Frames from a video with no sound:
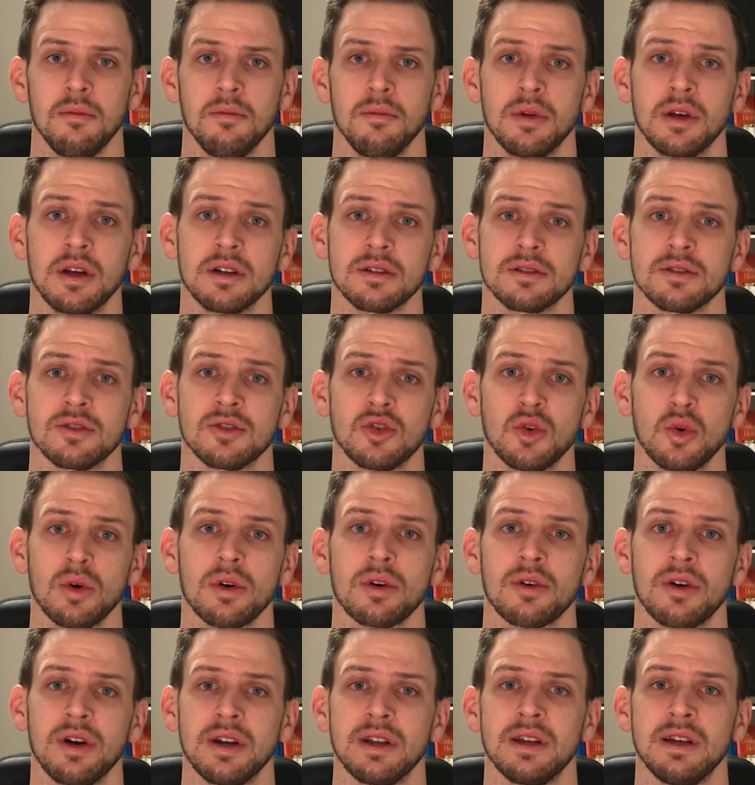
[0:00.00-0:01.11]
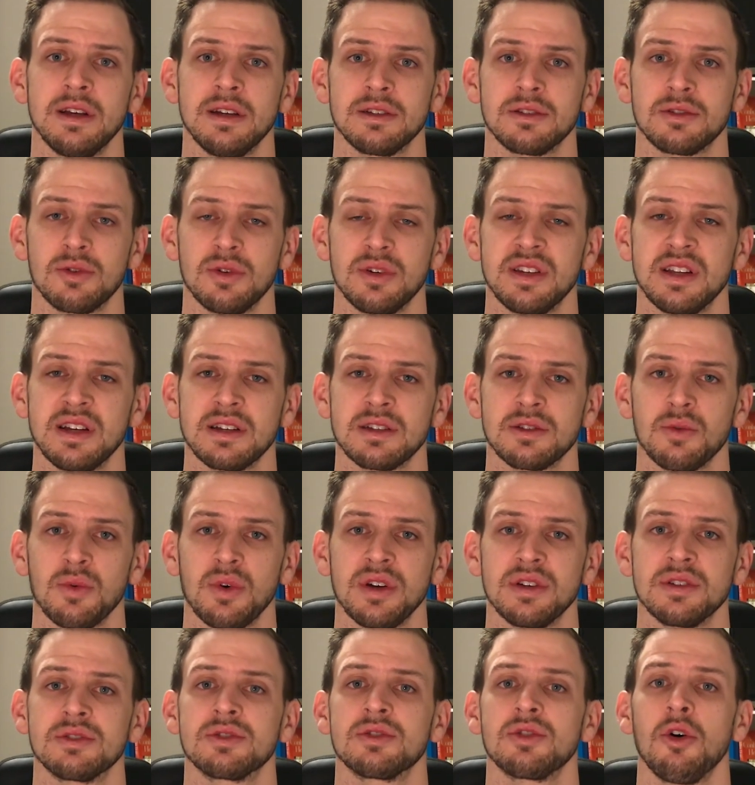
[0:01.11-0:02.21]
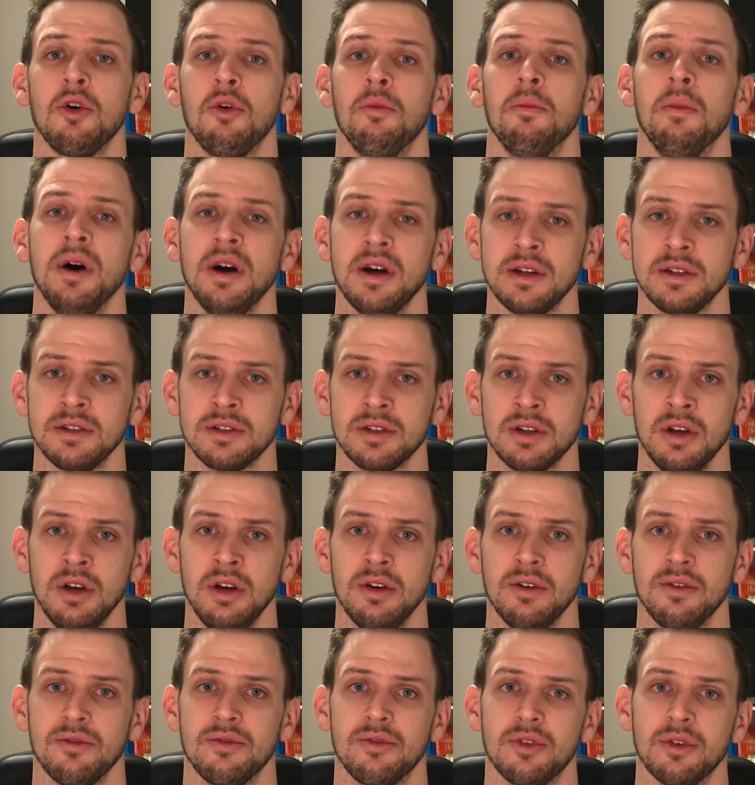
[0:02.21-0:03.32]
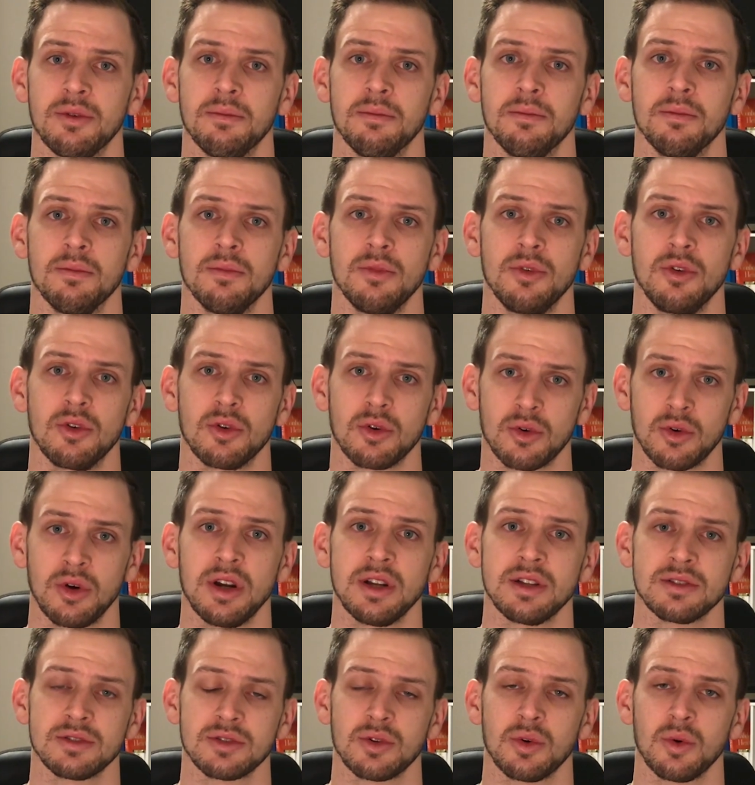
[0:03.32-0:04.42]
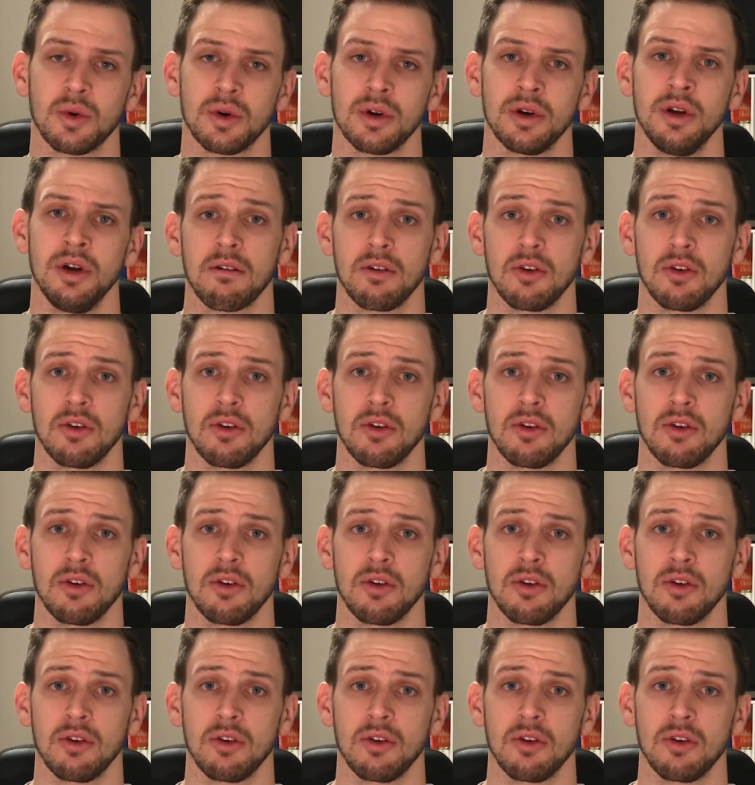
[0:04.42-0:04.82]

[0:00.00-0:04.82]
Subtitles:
because a short credit history takes away so much from your credit score.